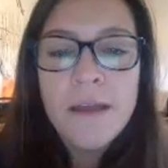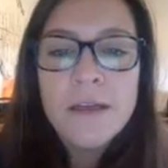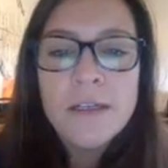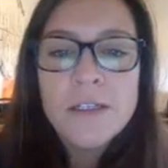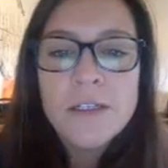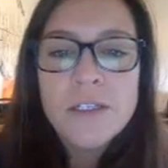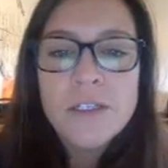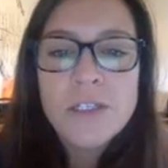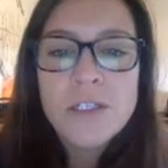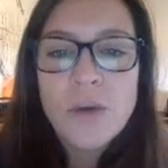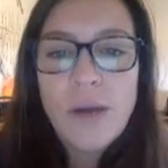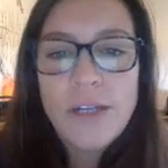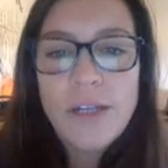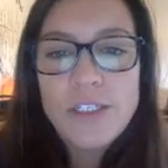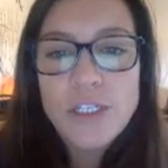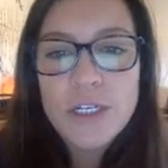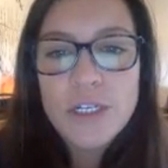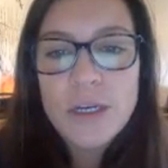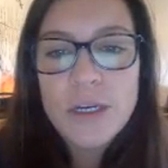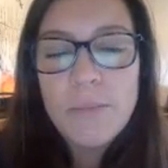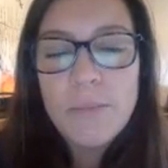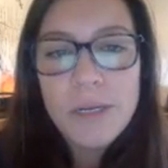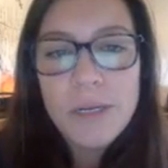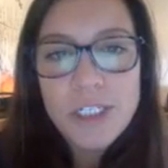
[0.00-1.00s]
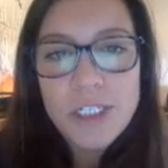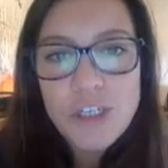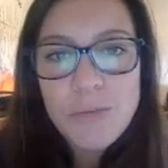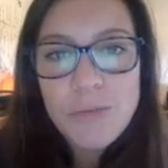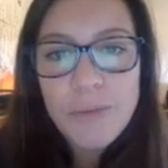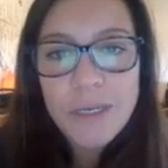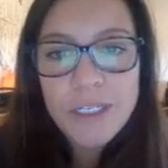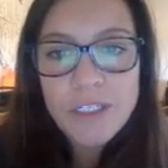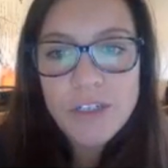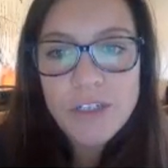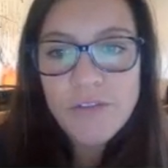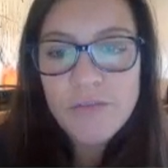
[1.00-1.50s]
So I took a bunch of
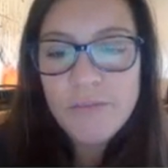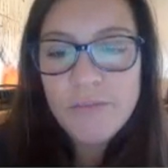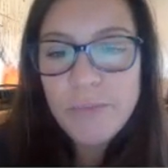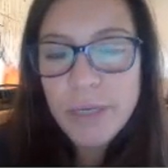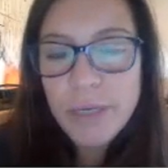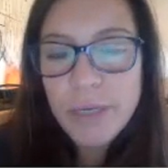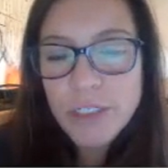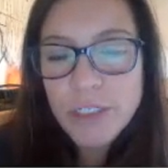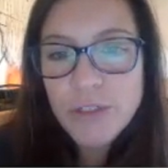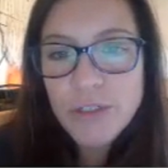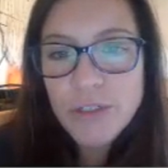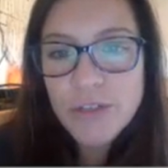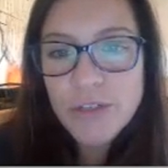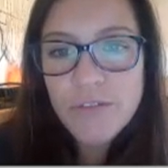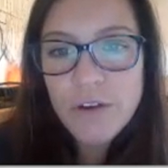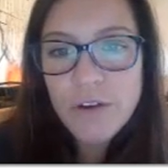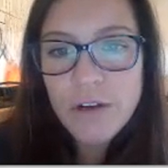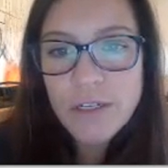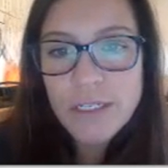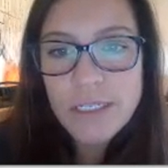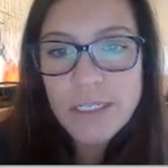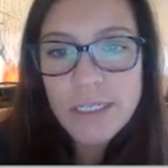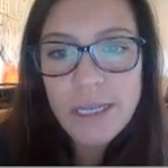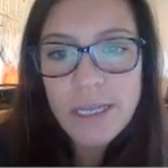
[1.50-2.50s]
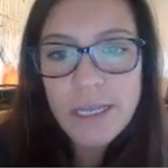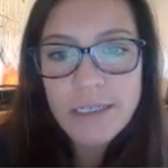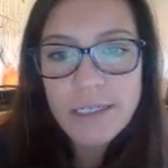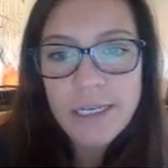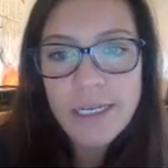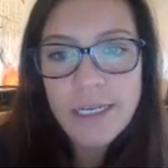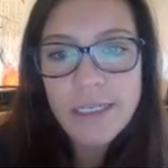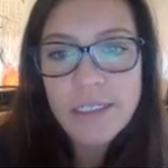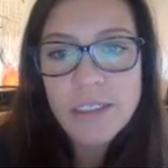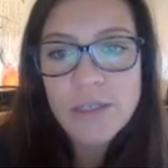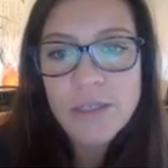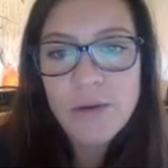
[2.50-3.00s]
pictures of varsity that
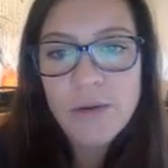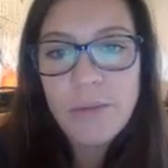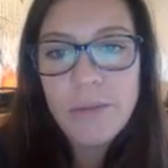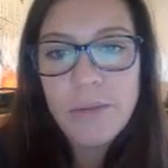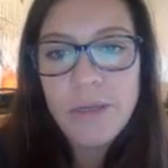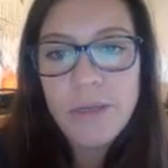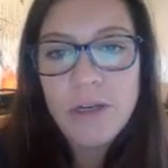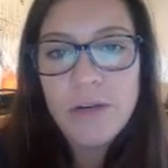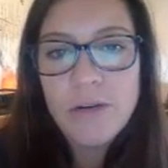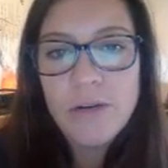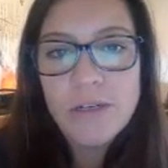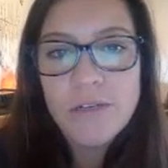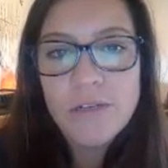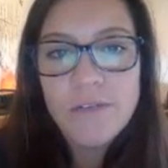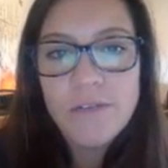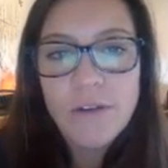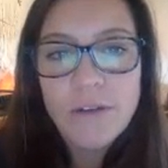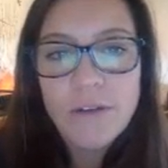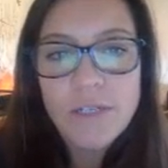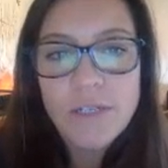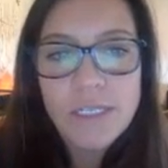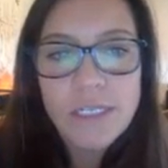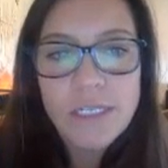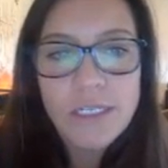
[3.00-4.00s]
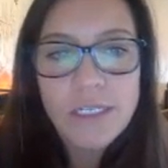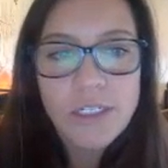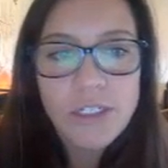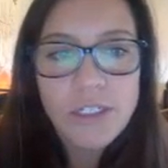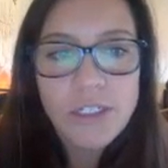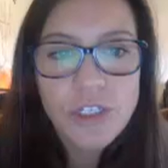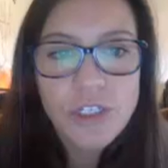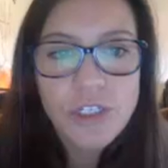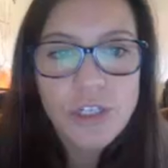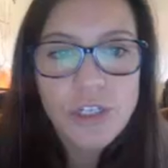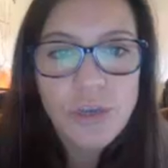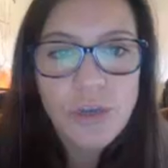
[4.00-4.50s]
day, so I'm going to go into varsity to
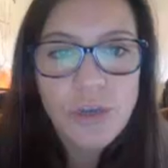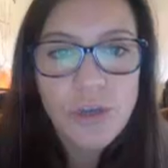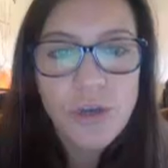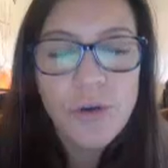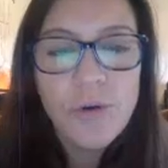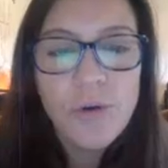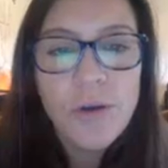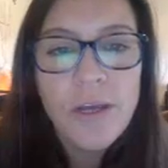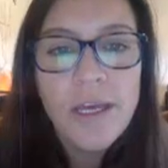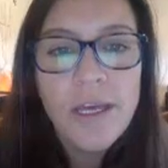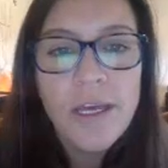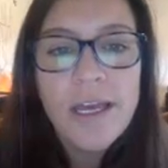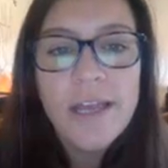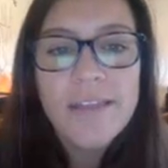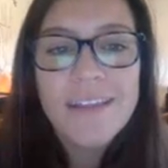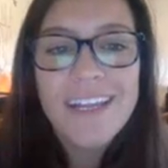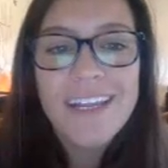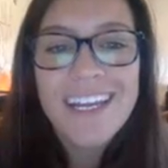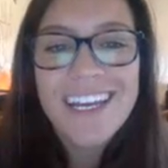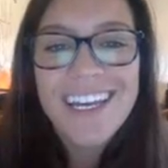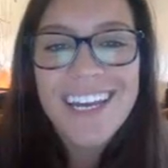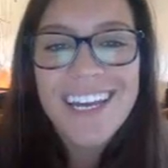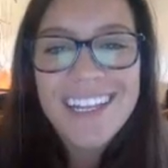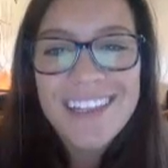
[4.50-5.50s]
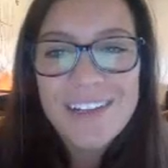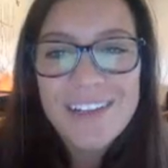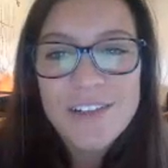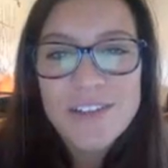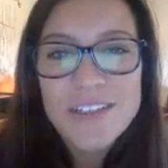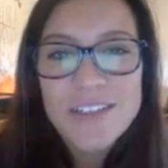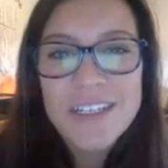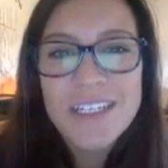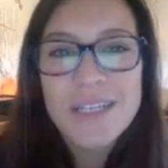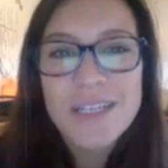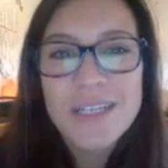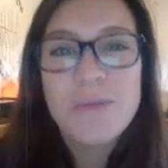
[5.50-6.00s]
just show you that again
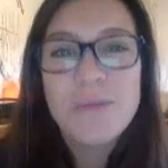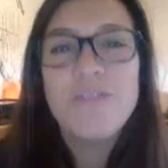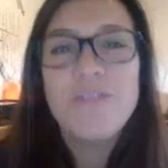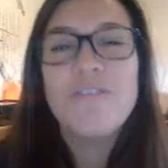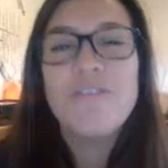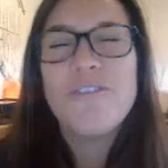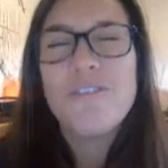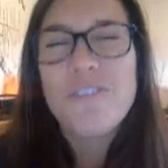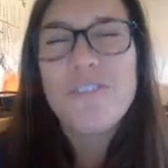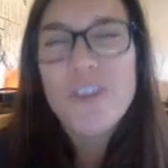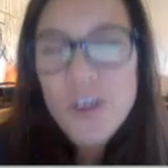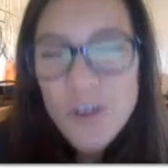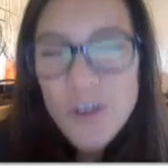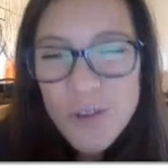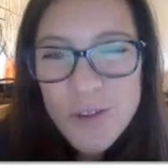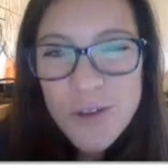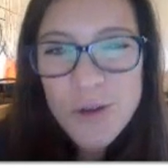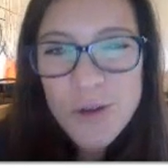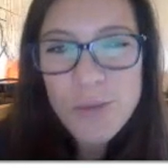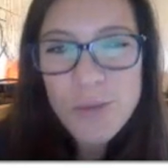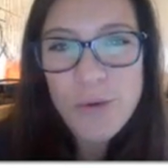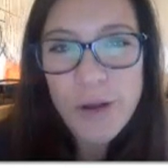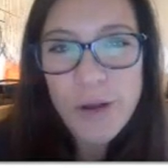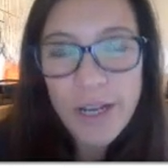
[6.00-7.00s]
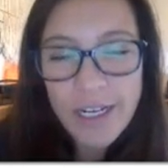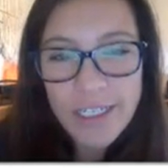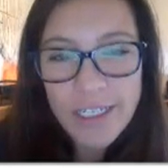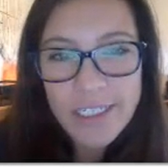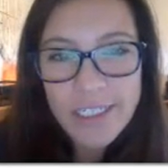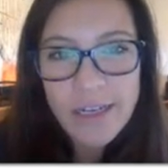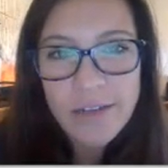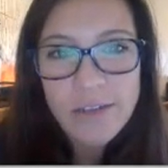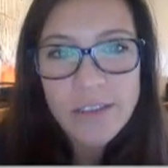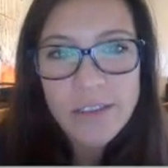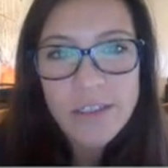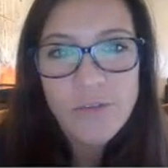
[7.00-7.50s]
there's going to be further
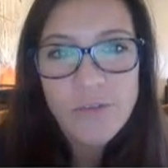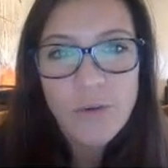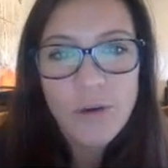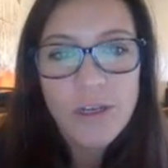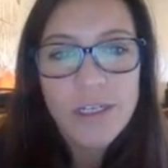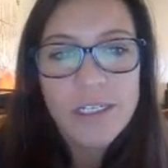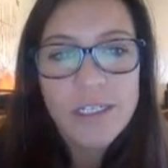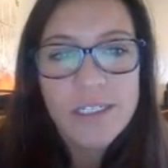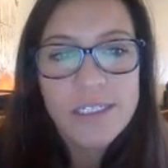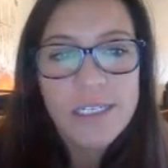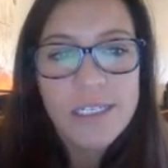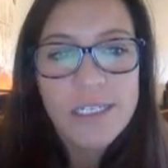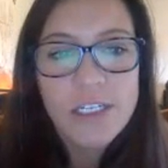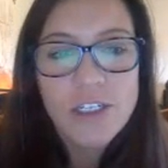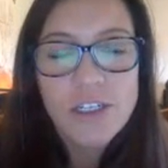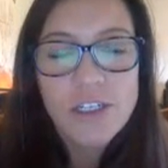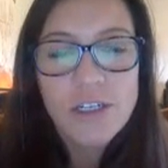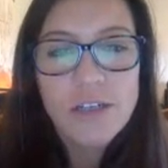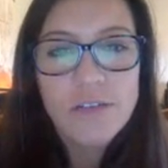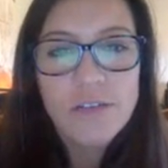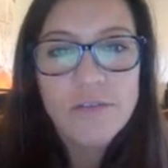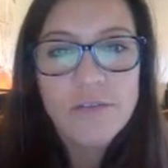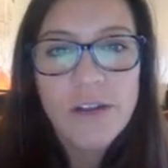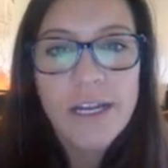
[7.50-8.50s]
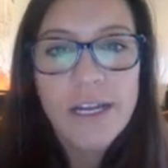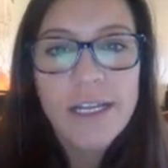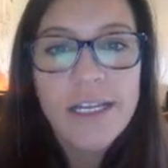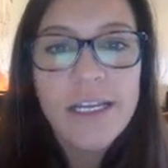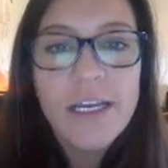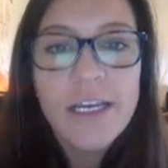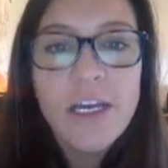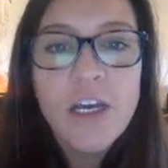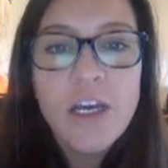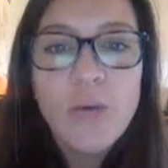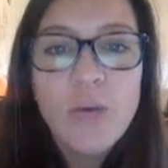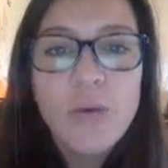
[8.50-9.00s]
breakdowns of organization, right?
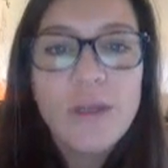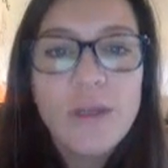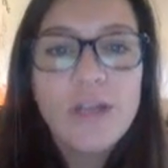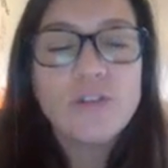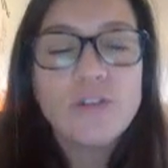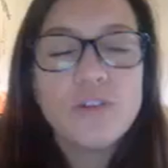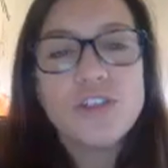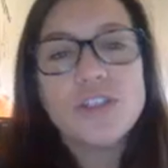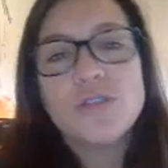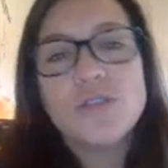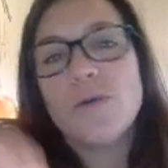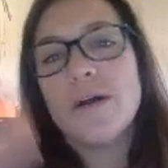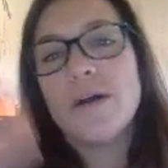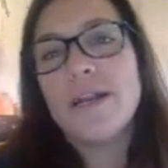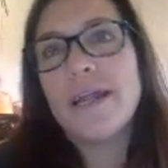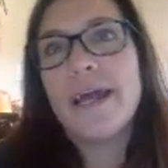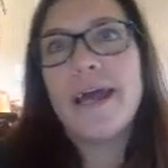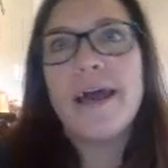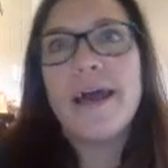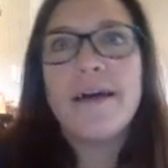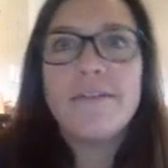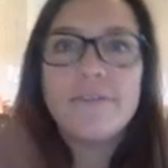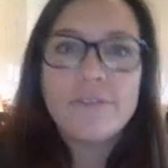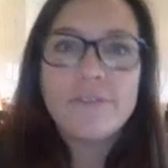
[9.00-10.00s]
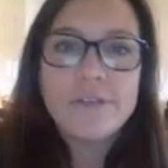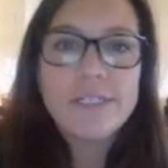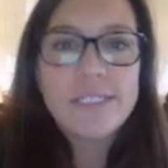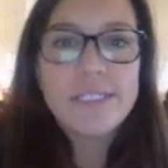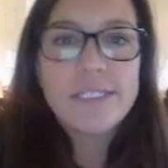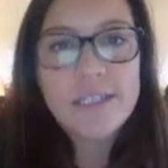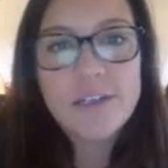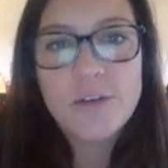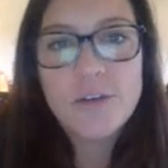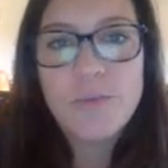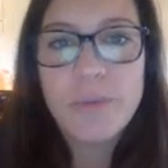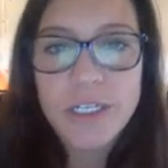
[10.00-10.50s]
We don't just want every
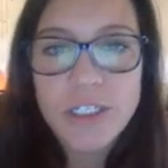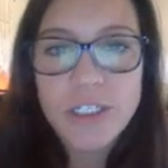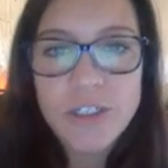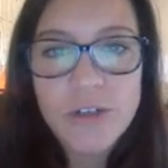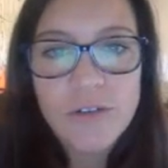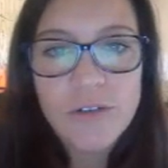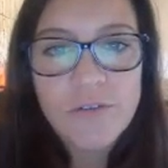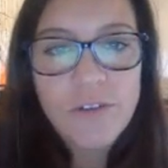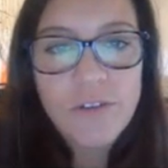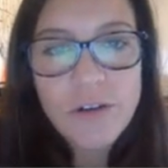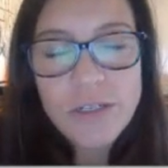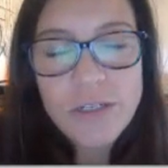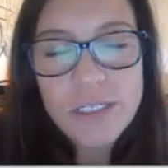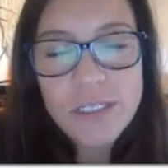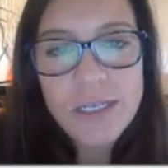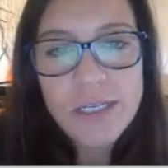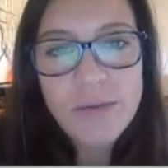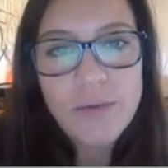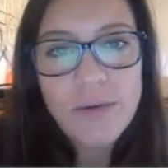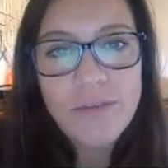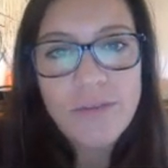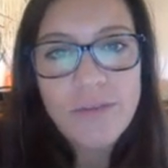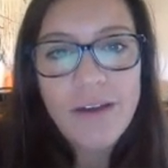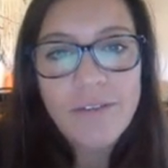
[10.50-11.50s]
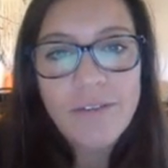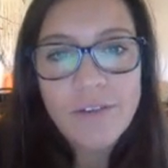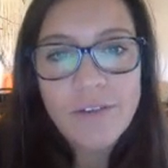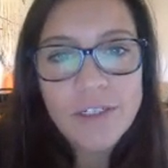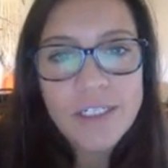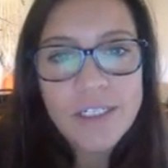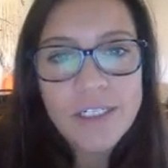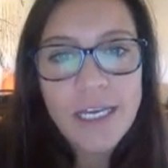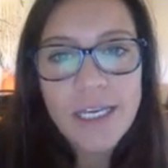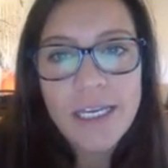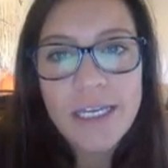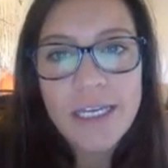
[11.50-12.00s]
single picture of varsity we've ever
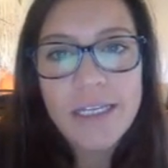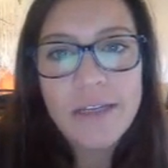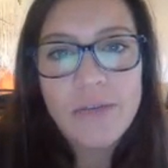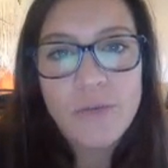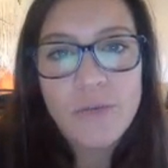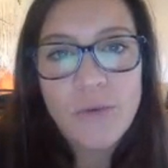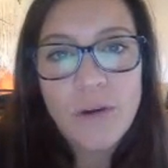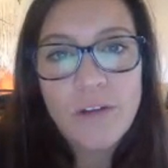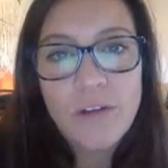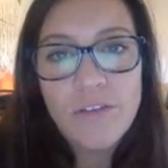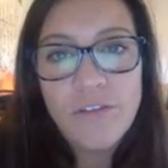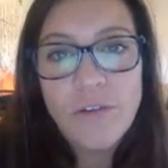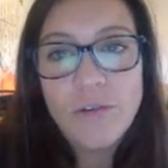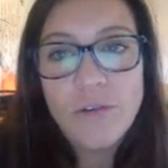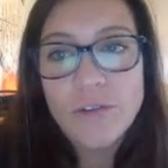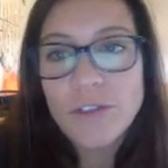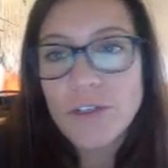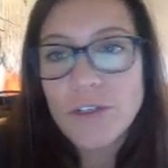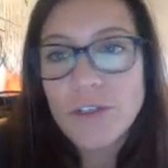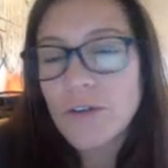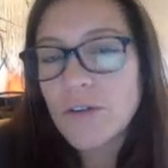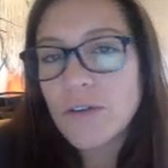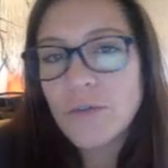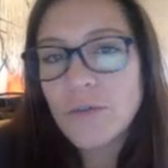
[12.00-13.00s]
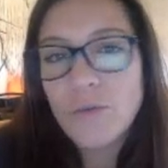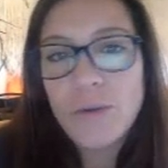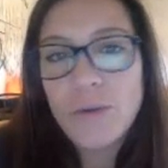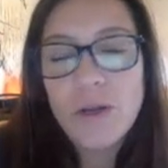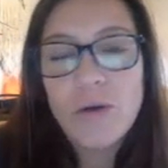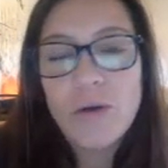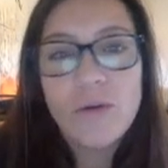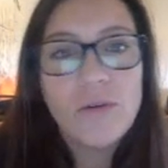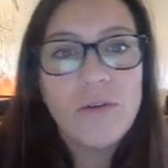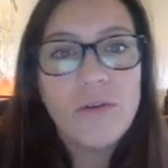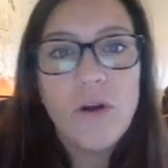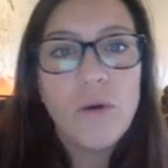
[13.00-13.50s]
taken in one folder. We
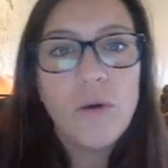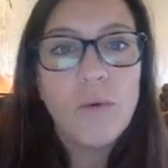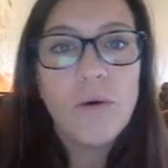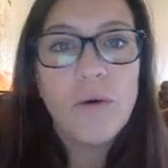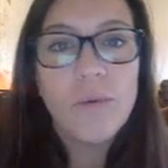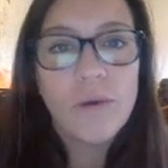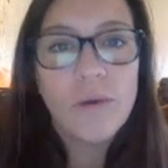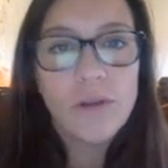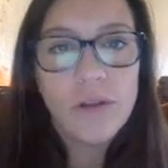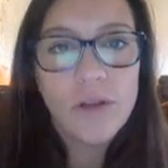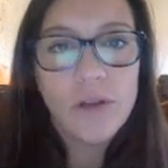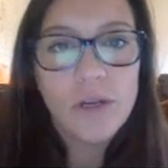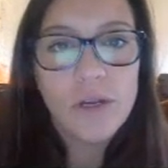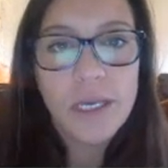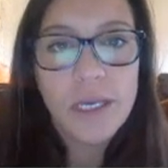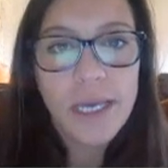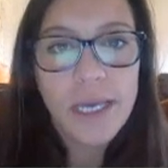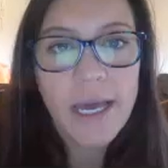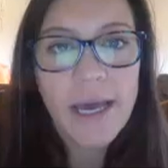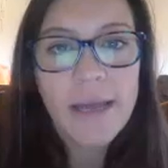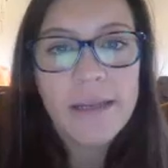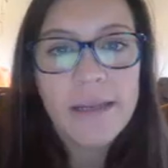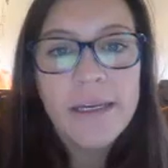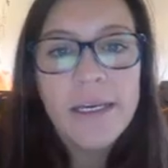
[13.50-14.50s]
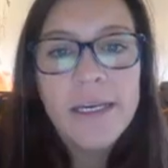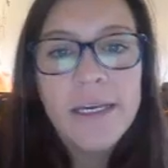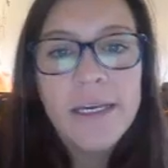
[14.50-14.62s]
don't know what we're looking at.